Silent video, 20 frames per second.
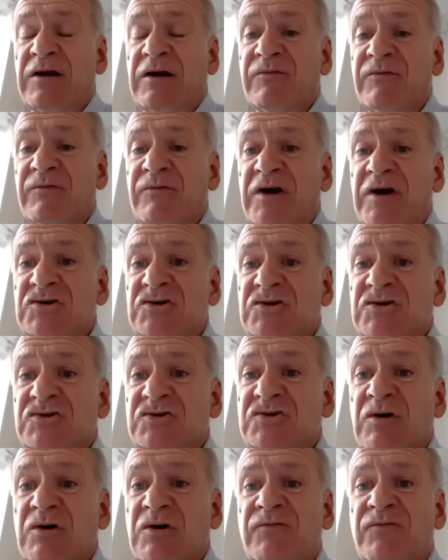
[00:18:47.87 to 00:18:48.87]
So if you
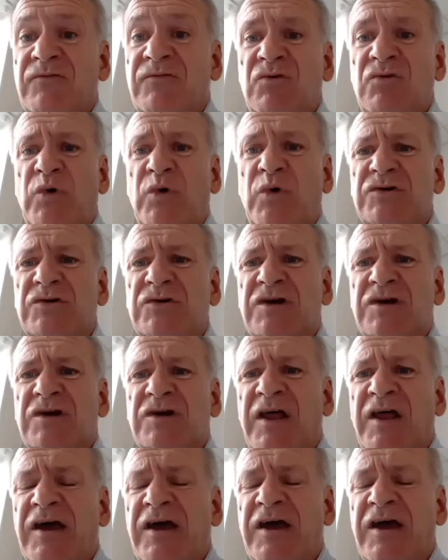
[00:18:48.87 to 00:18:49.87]
went to Callaghan
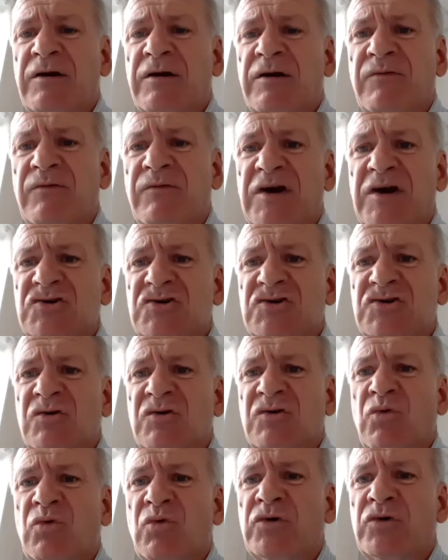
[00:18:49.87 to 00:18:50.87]
Innovation, or your
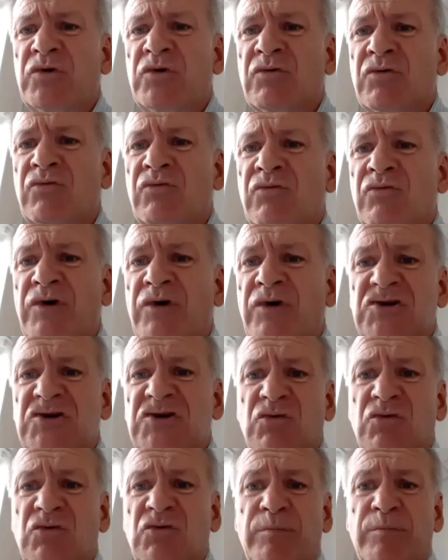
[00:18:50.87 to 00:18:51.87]
regional business partner,
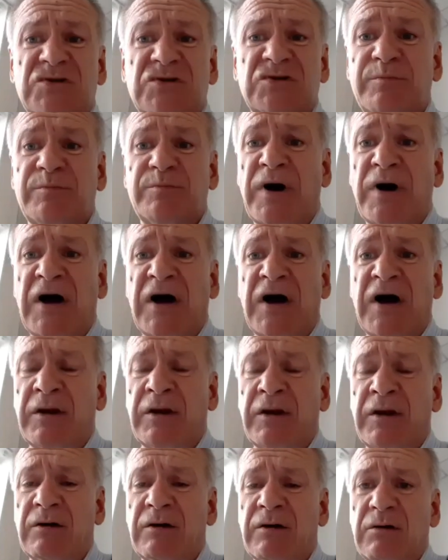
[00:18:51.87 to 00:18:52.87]
for example,